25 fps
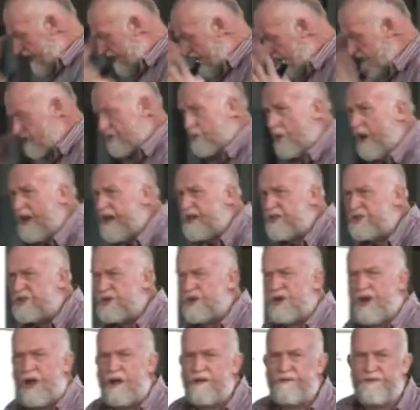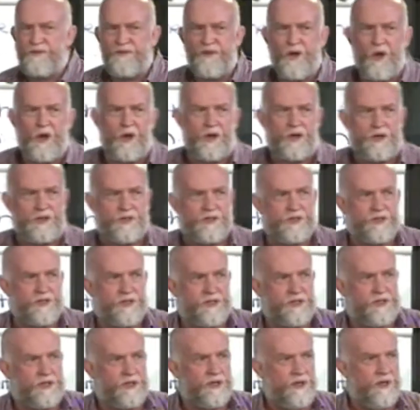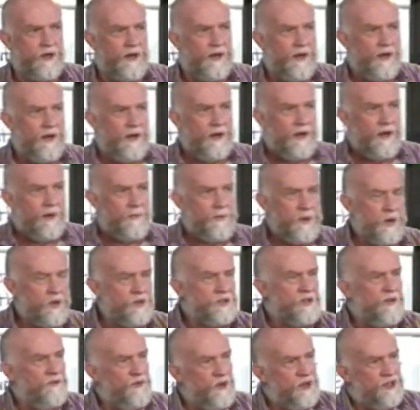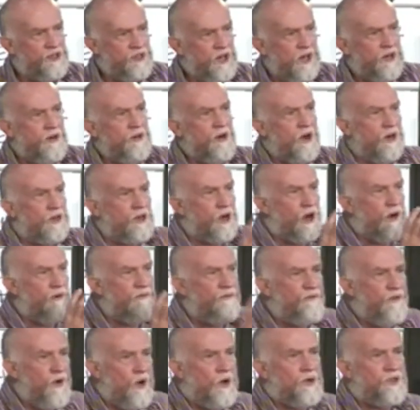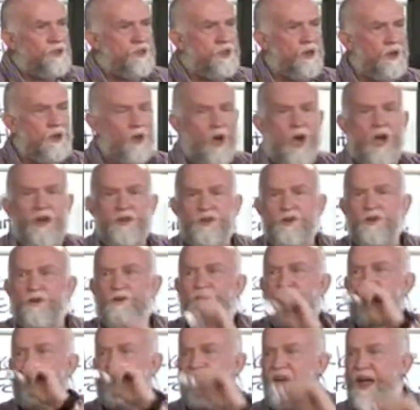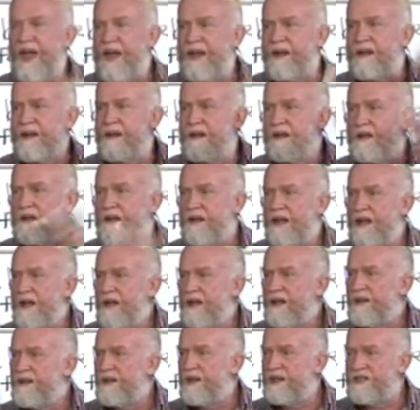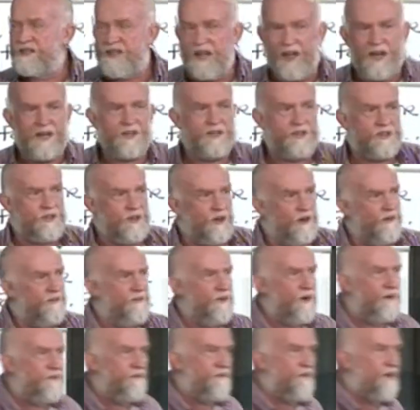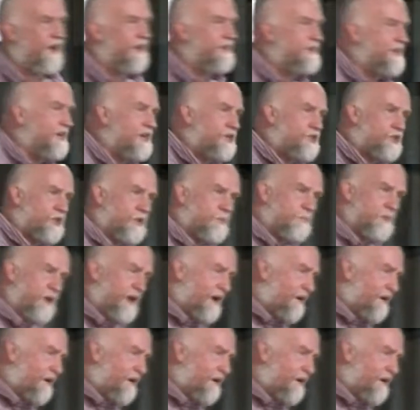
this? Where did you go first? Because if you did not go first to God, you fail the test of faith. He should be our